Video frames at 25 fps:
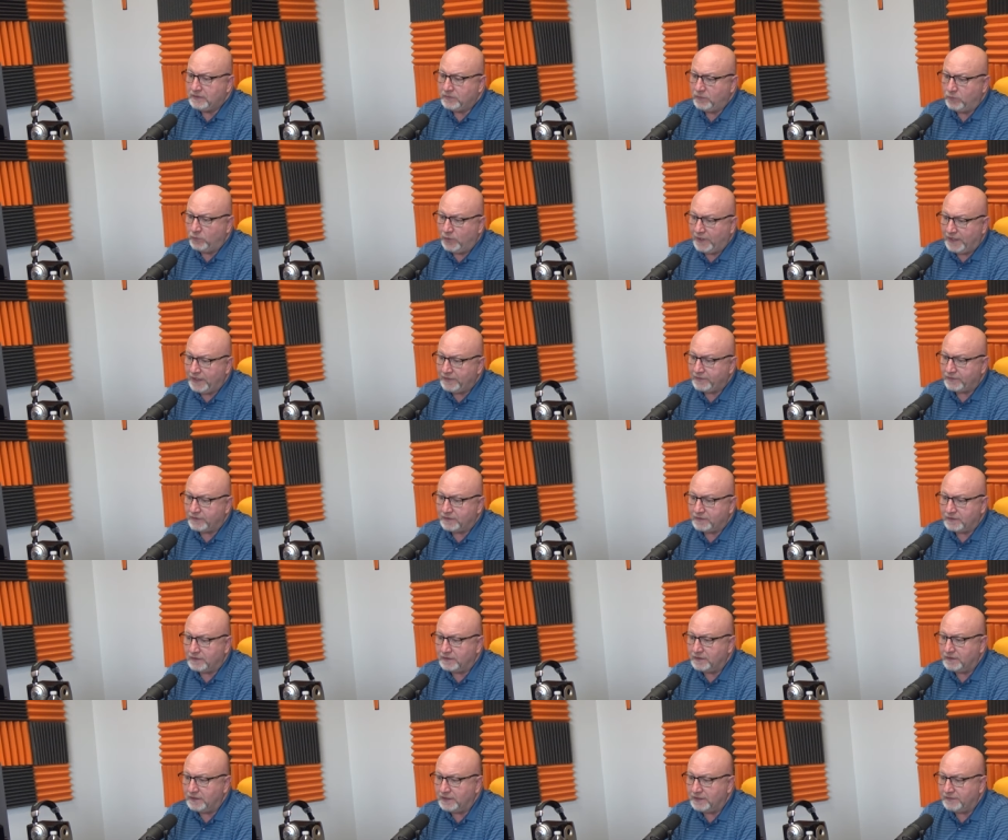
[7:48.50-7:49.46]

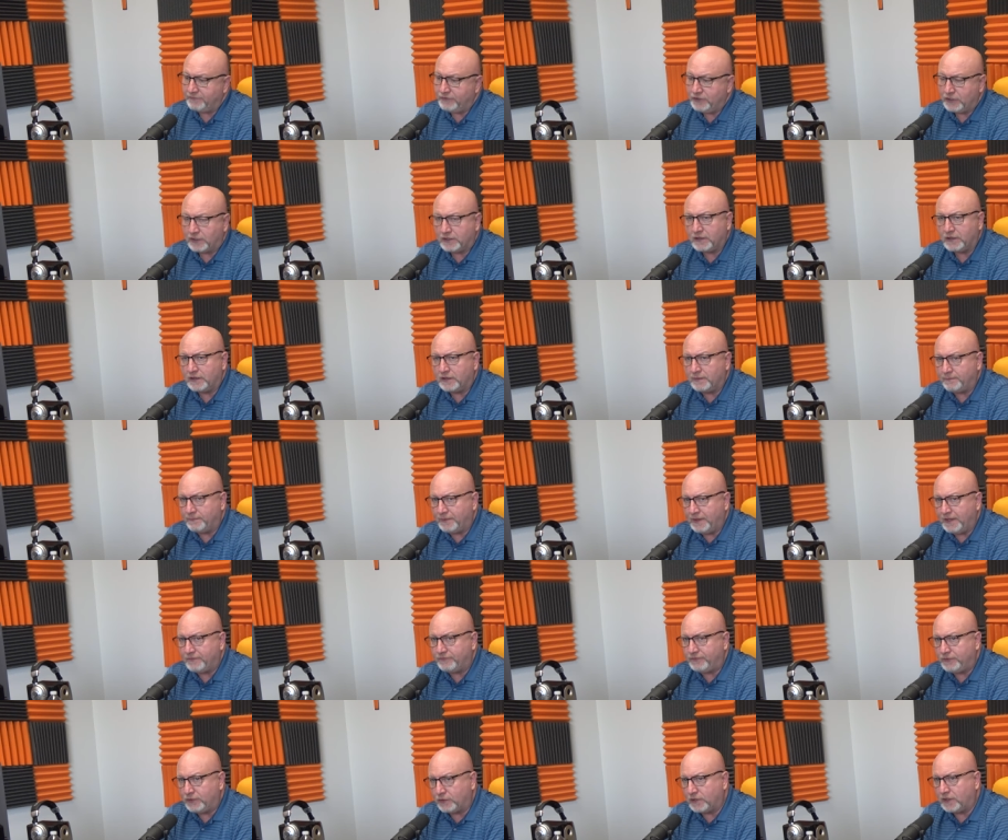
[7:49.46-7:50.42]
whether if you're gonna
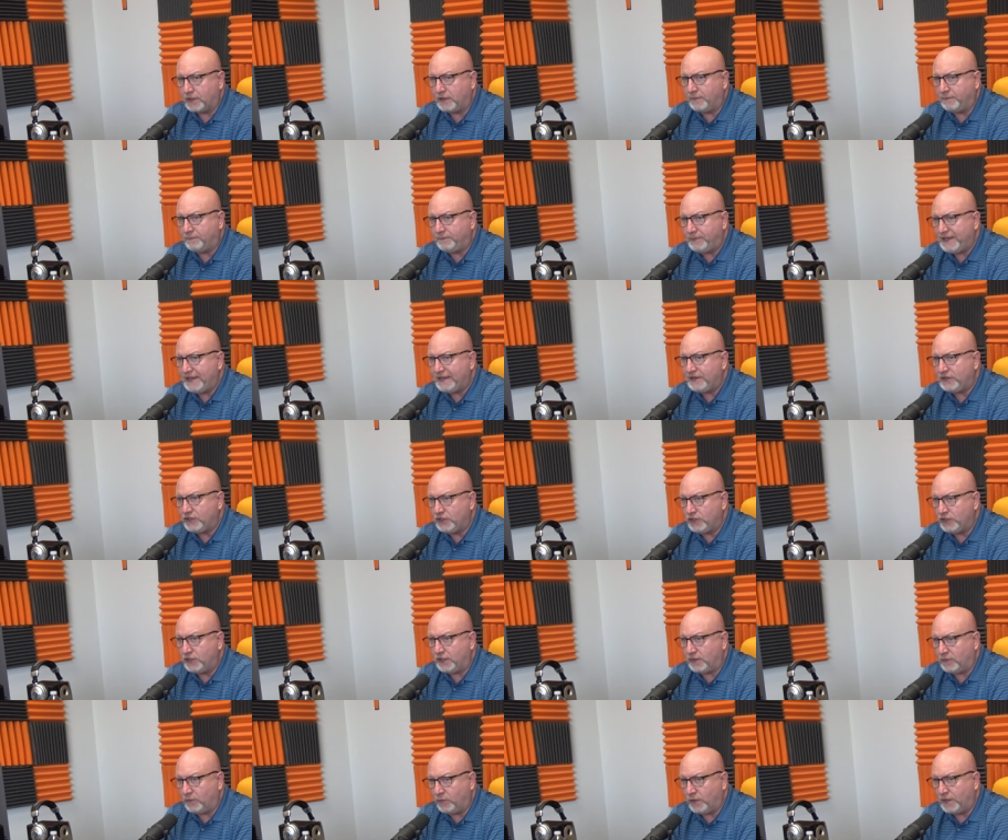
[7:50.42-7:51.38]
if you're gonna be
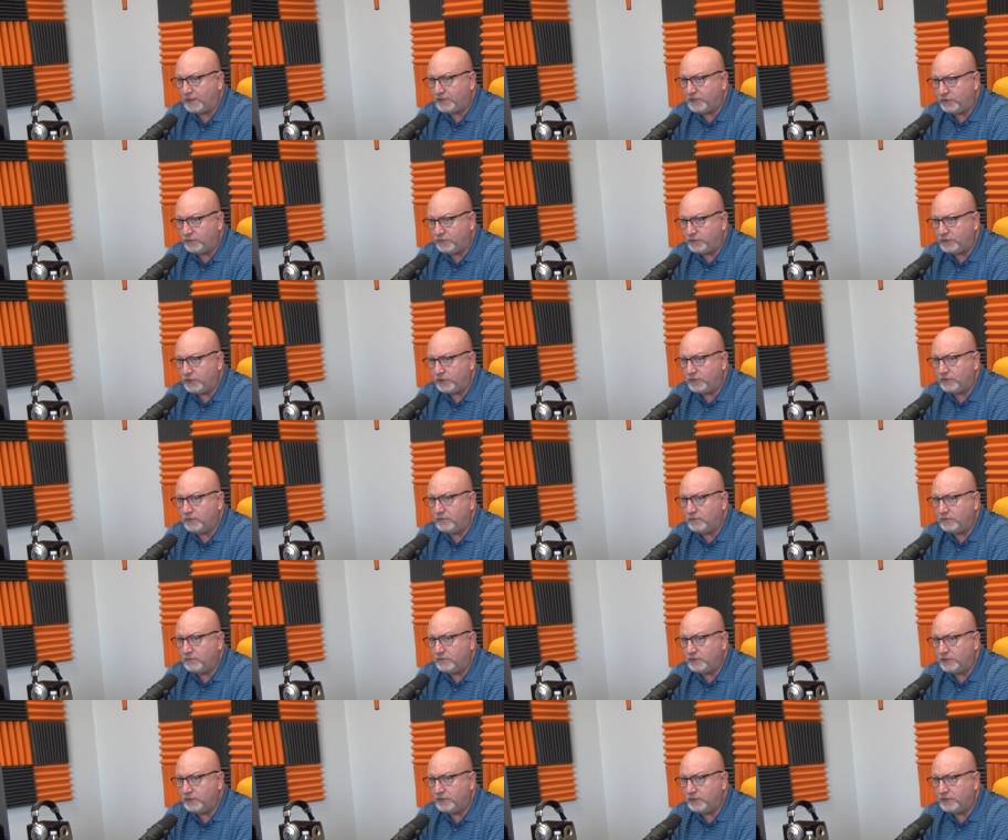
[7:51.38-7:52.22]
good at what you do,